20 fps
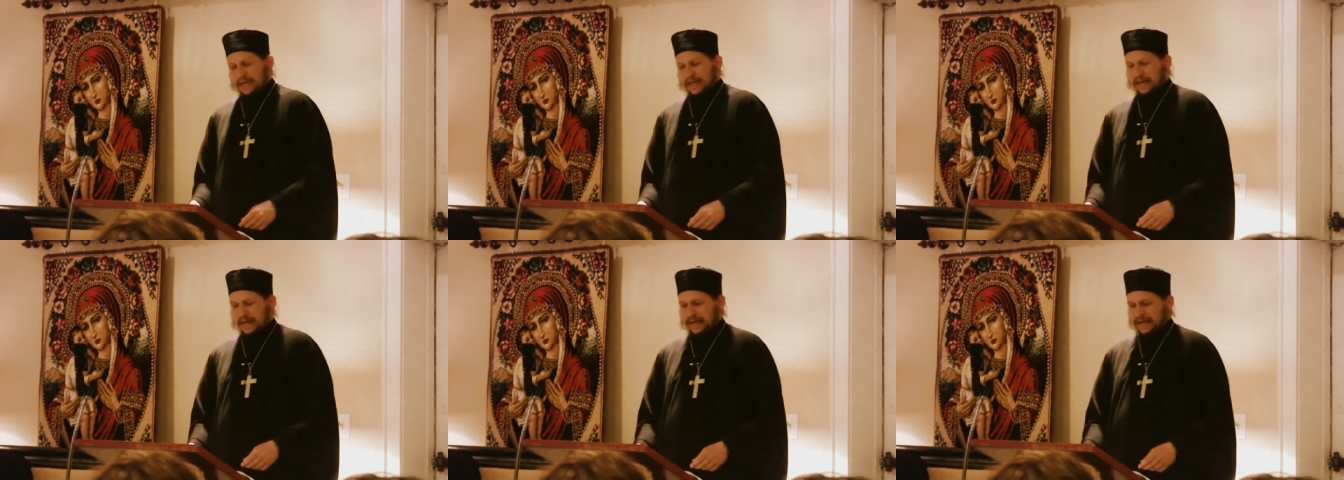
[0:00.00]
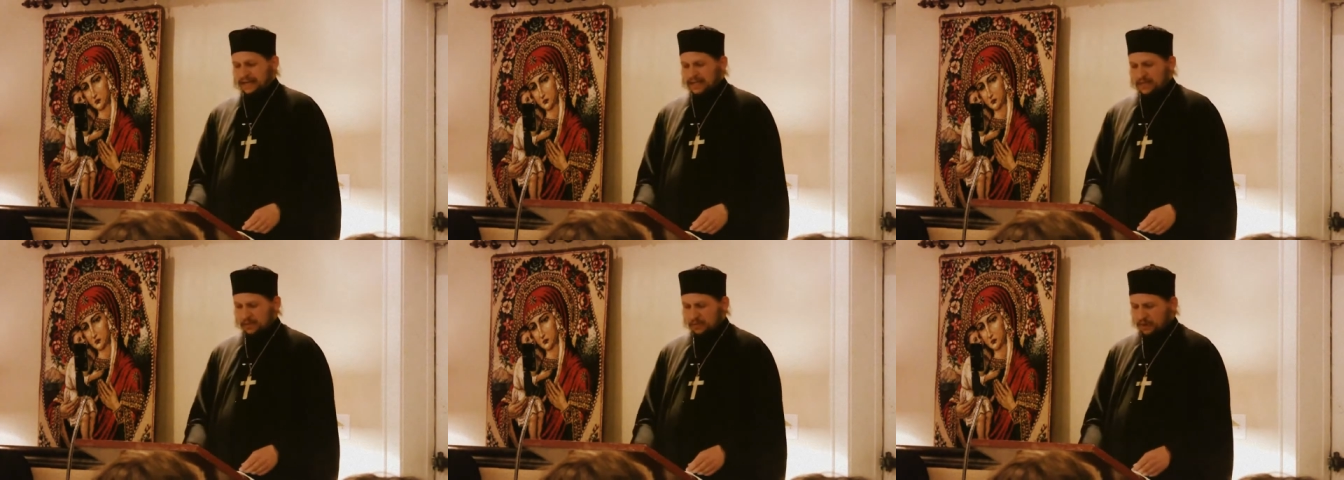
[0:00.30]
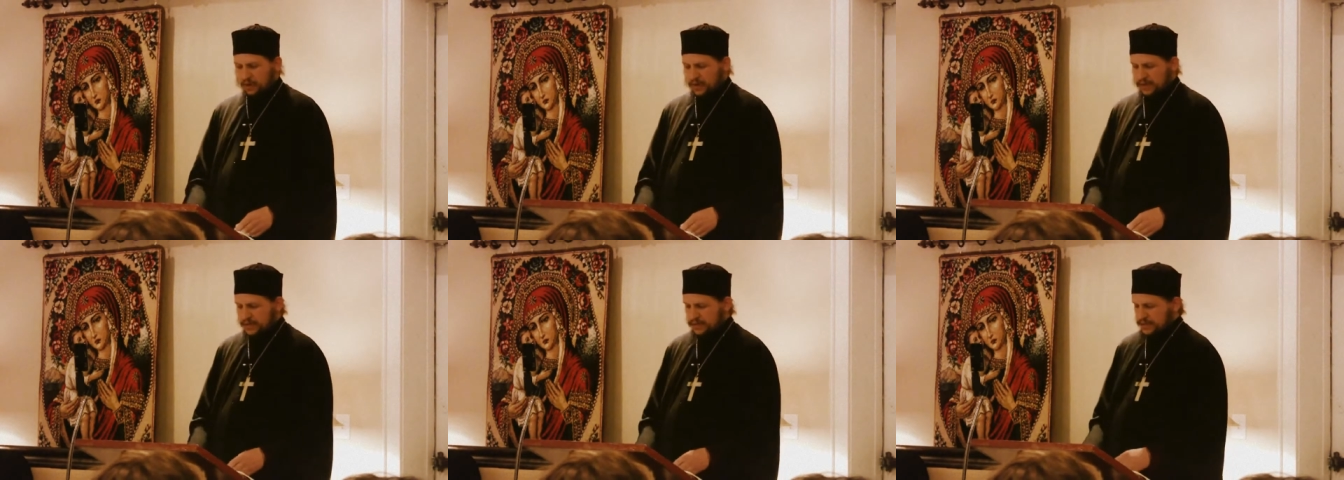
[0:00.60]
And he
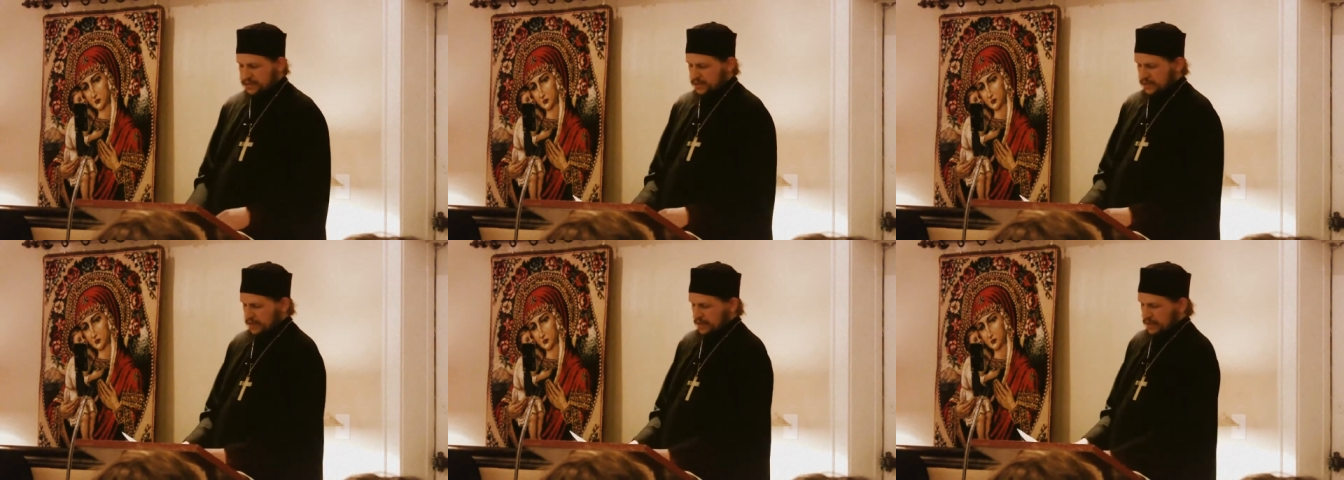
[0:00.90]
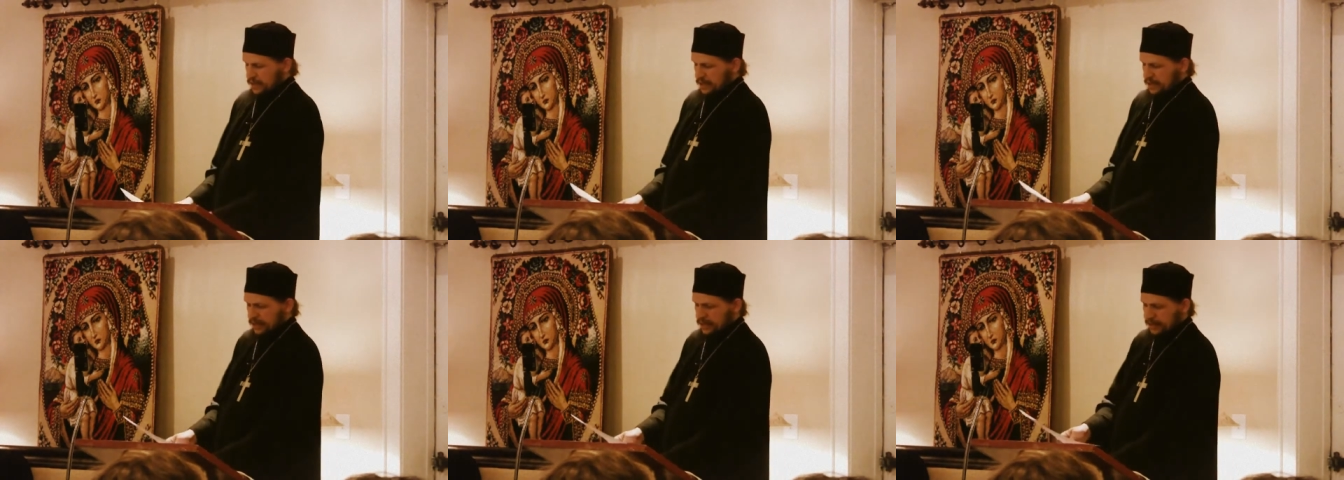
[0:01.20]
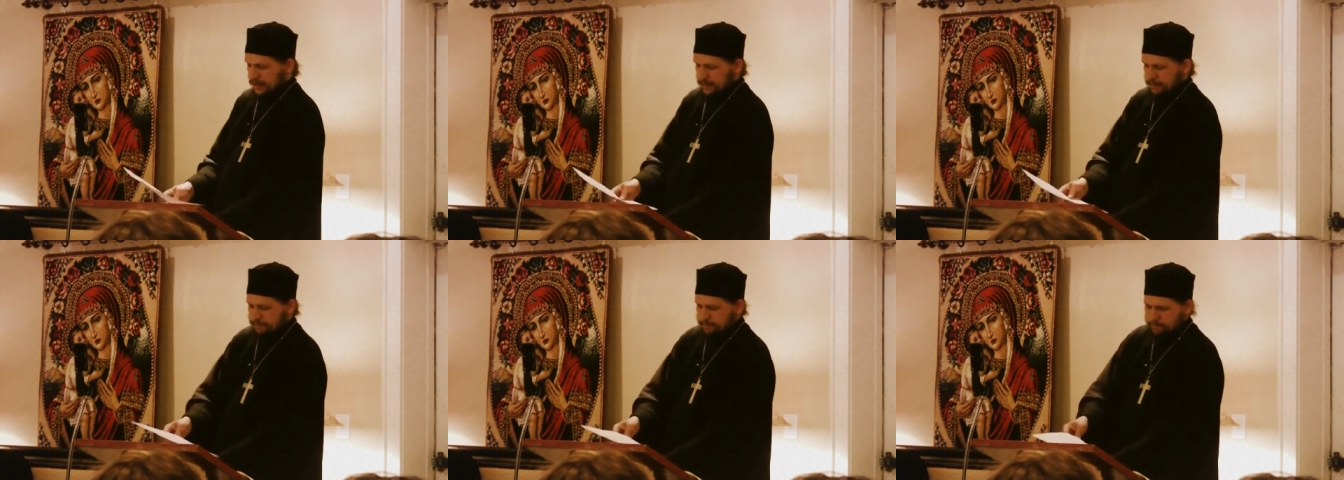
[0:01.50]
was
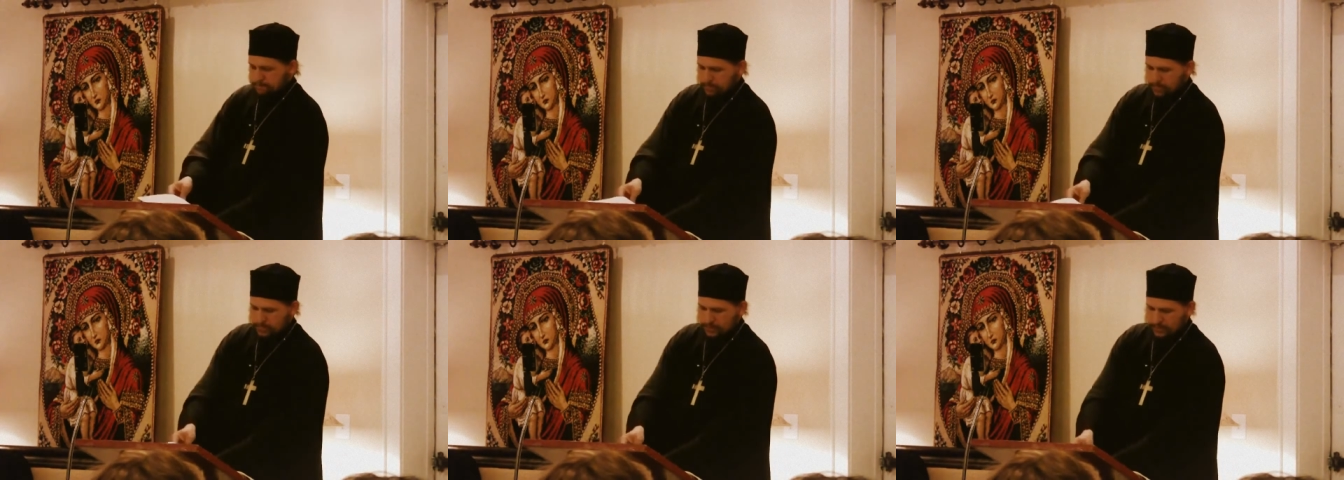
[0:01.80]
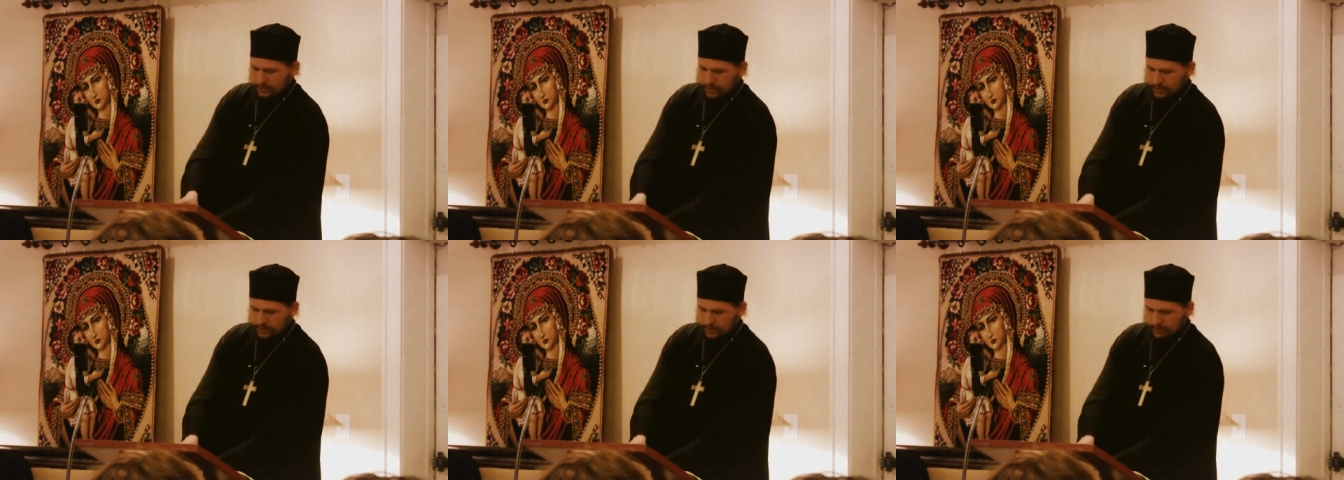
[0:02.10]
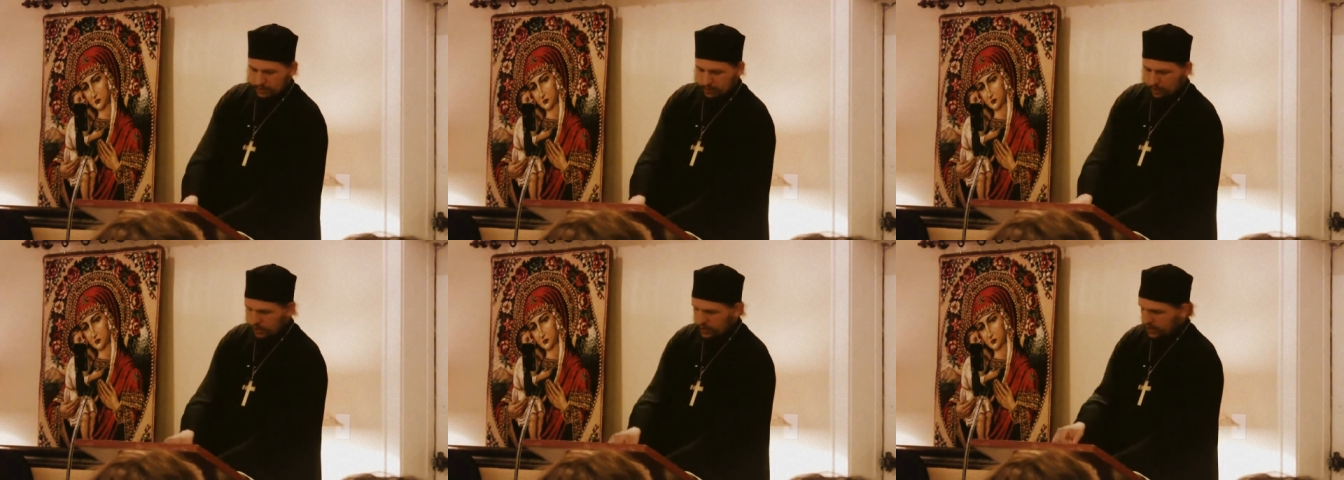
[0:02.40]
um,
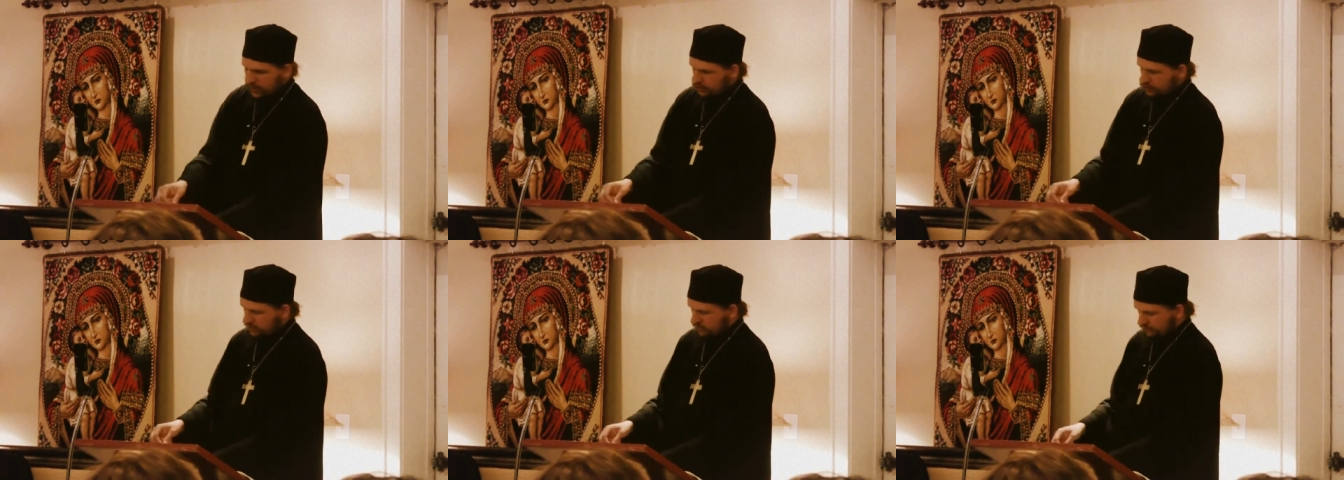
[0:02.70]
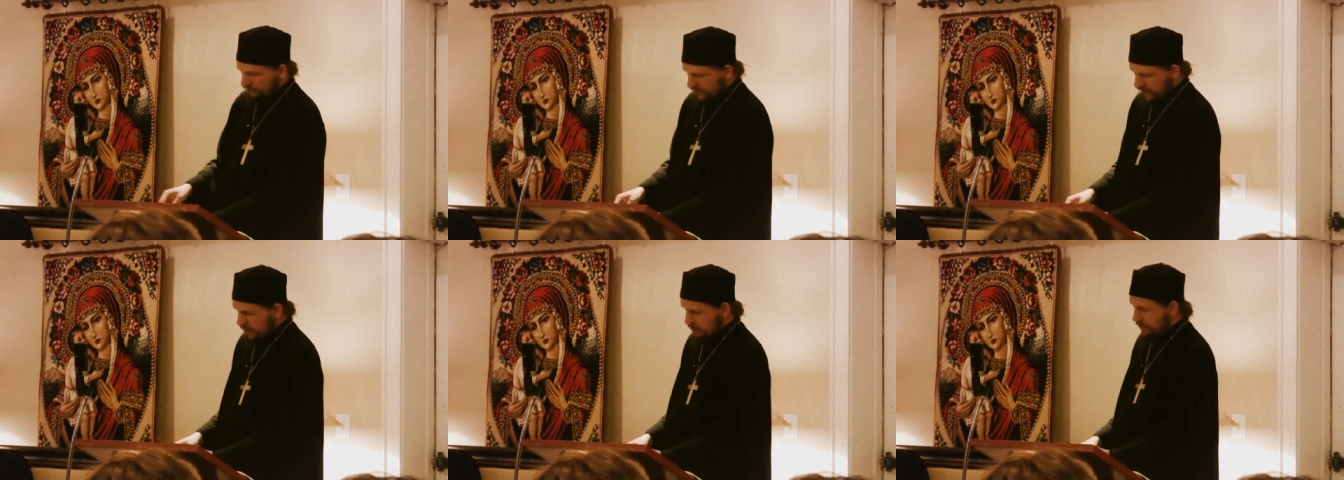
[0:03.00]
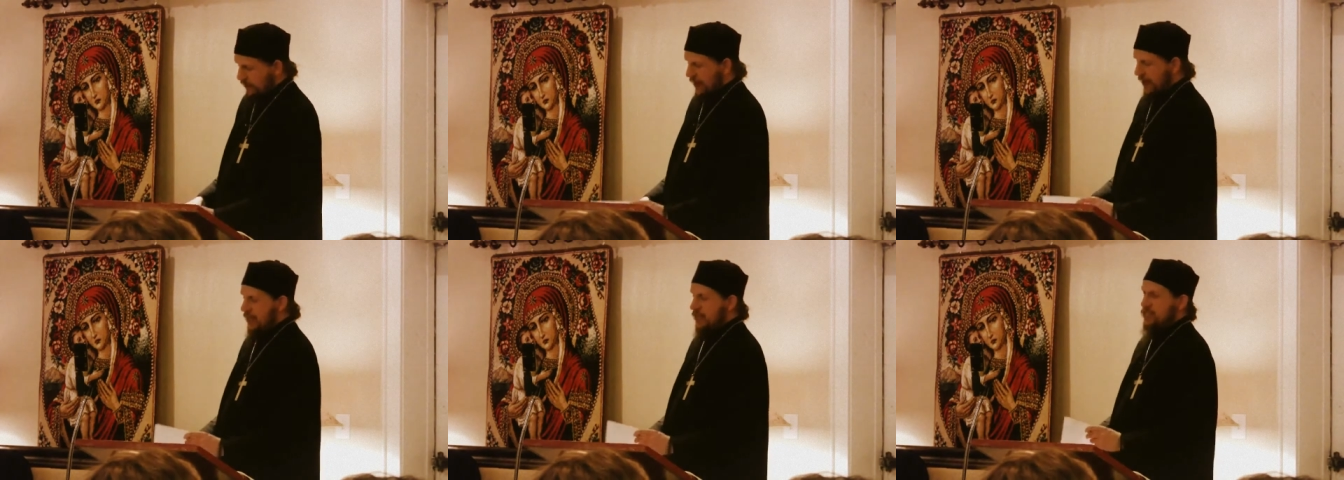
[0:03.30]
uh, born into a
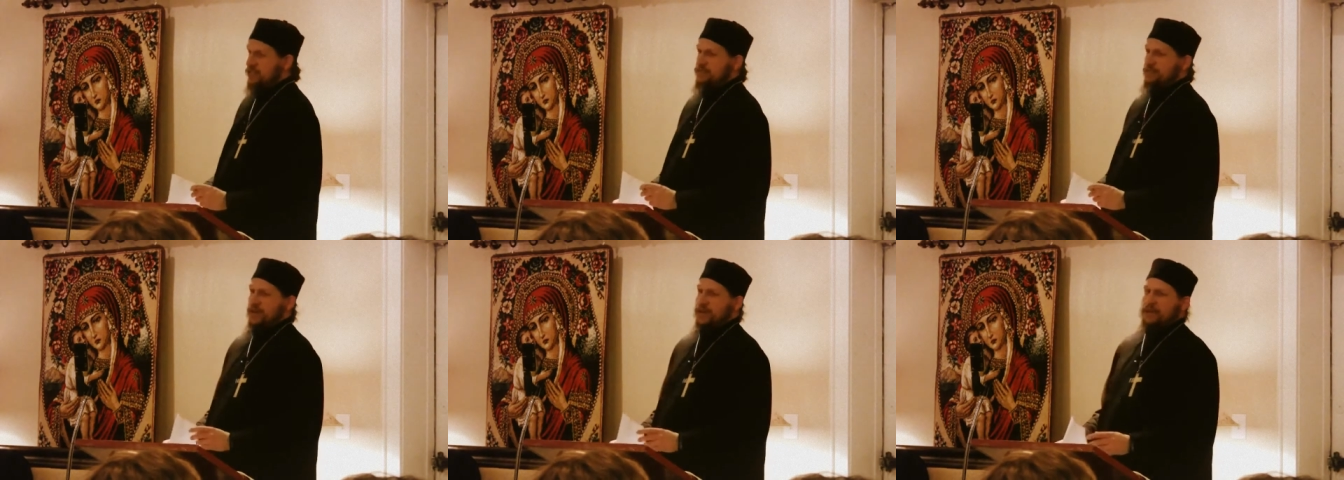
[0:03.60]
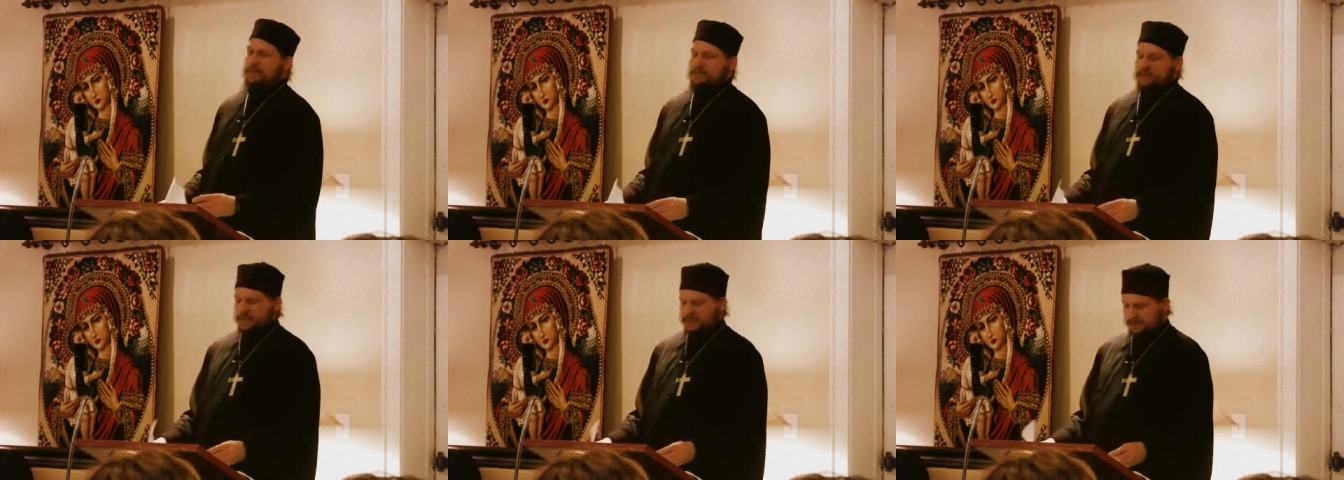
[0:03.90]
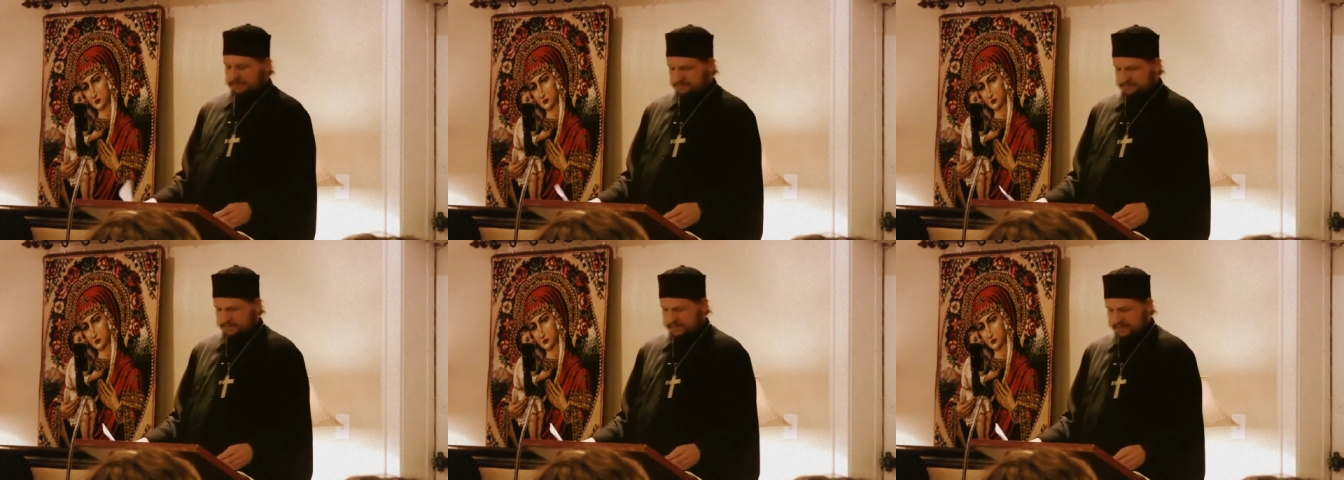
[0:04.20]
very pious
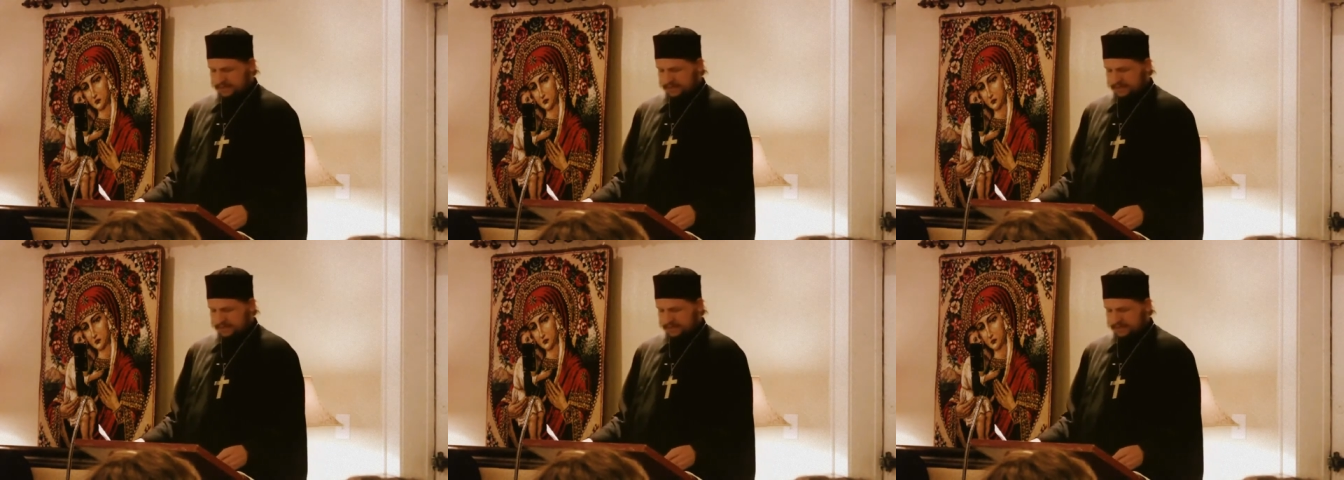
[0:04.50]
family.